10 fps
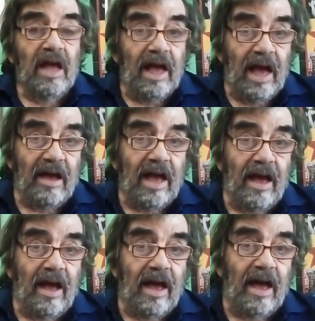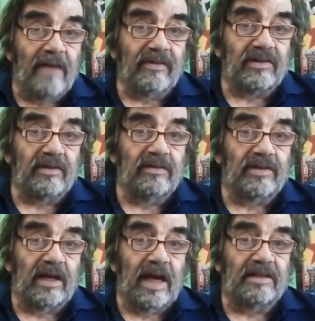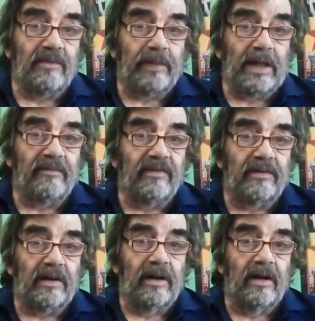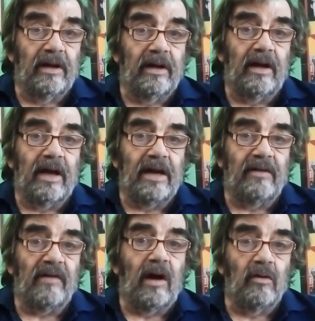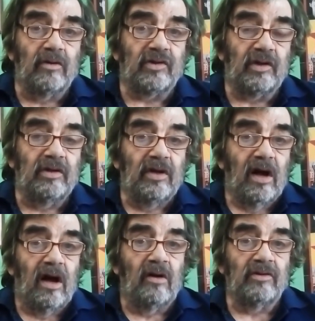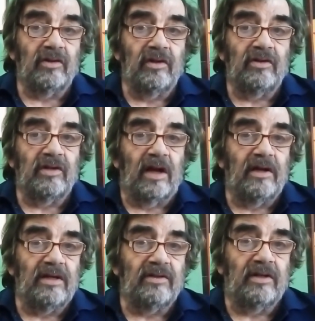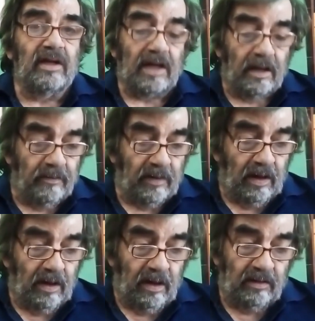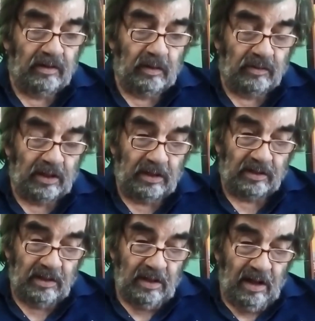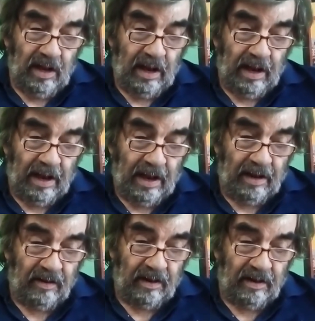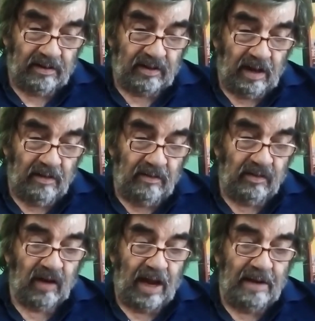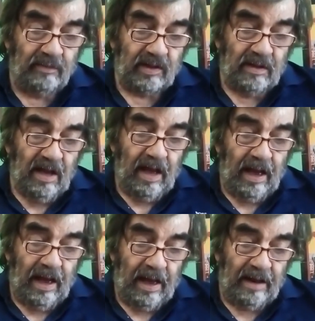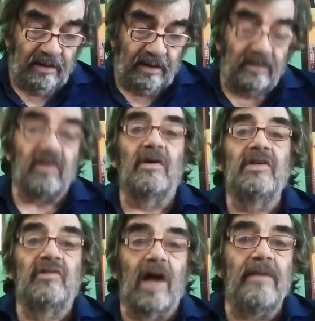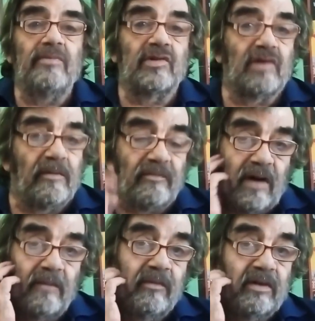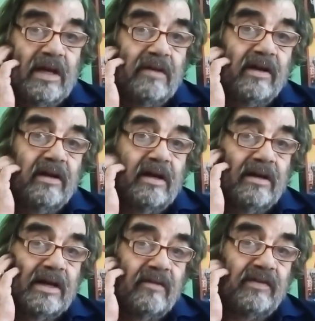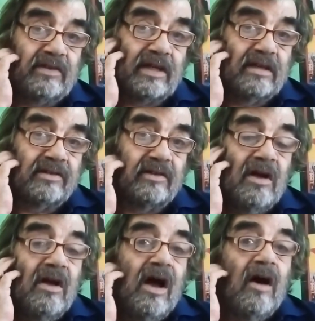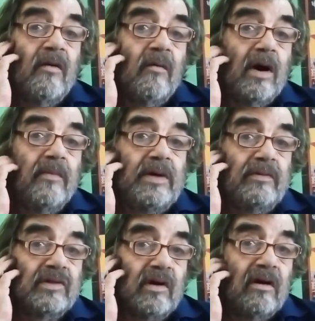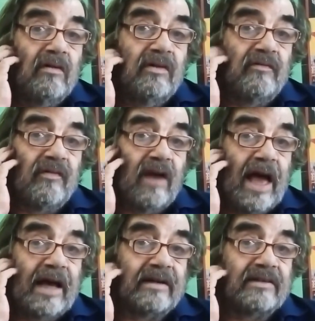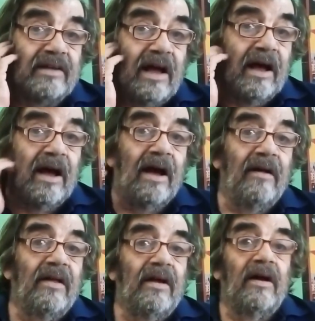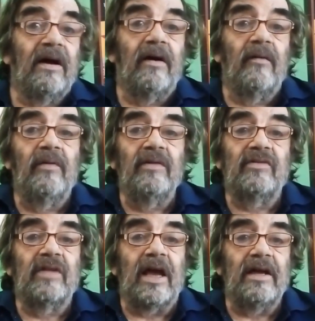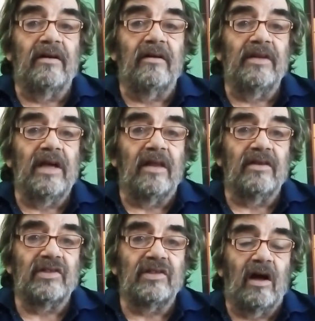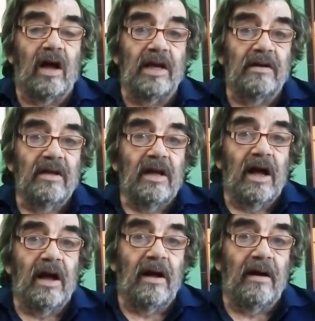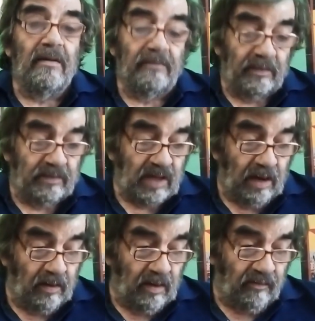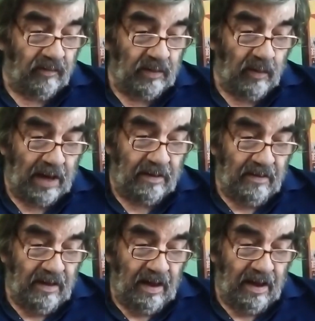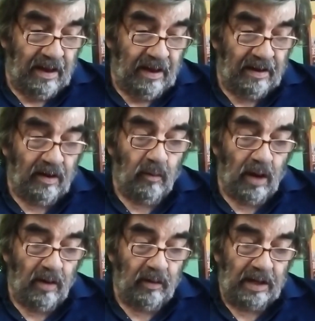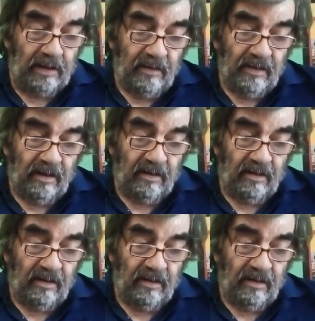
uh, Everton selected Pickford uh, ahead of Olsen. Olsen had done his cup uh, duties. And uh, so James and sorry, James was up front with Gil, uh, Gylfi Sigurdsson. Uh, Iwobi was on the flanks uh, uh, with Dana on the other side. Um, so off we went, and Iwobi uh,